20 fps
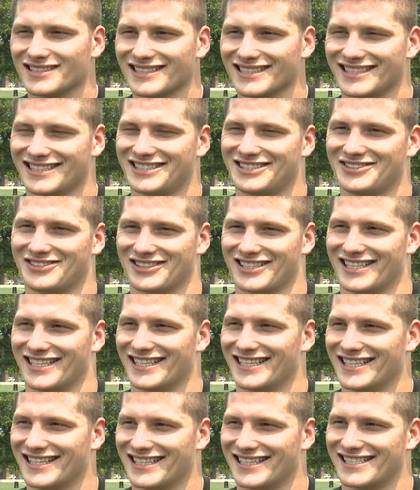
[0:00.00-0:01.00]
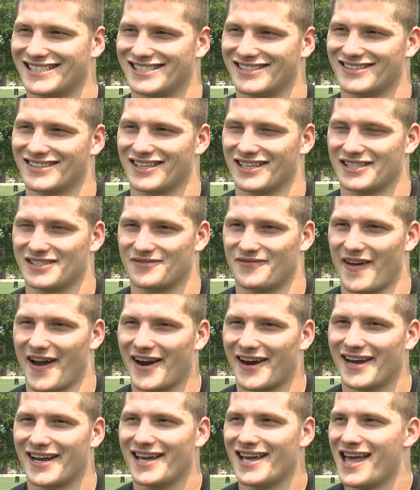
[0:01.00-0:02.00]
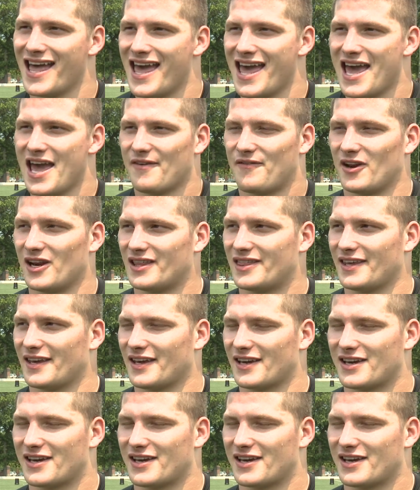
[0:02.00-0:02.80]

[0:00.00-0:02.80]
He's doing good. If anything,